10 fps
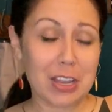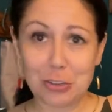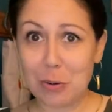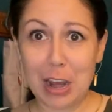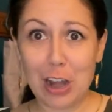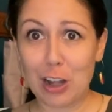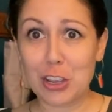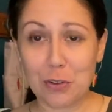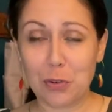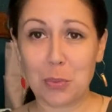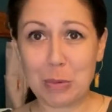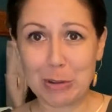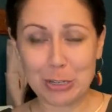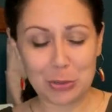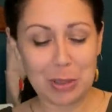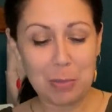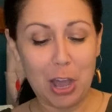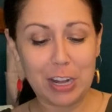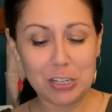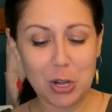underwear, you know, for when we were doing
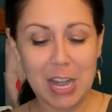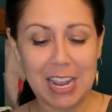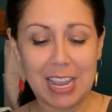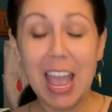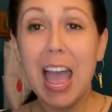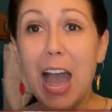potty training.